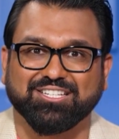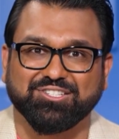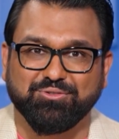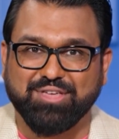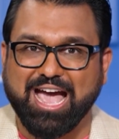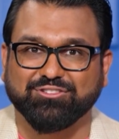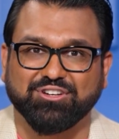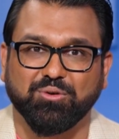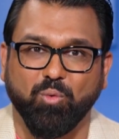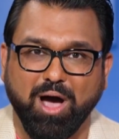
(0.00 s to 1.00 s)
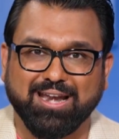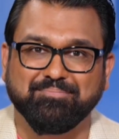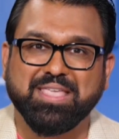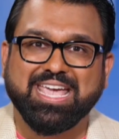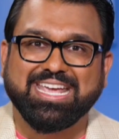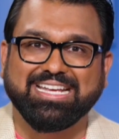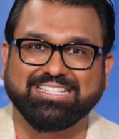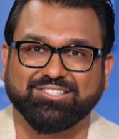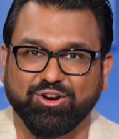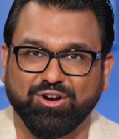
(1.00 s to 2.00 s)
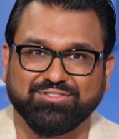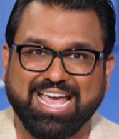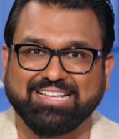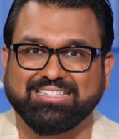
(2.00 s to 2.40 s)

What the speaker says: 2001. He served as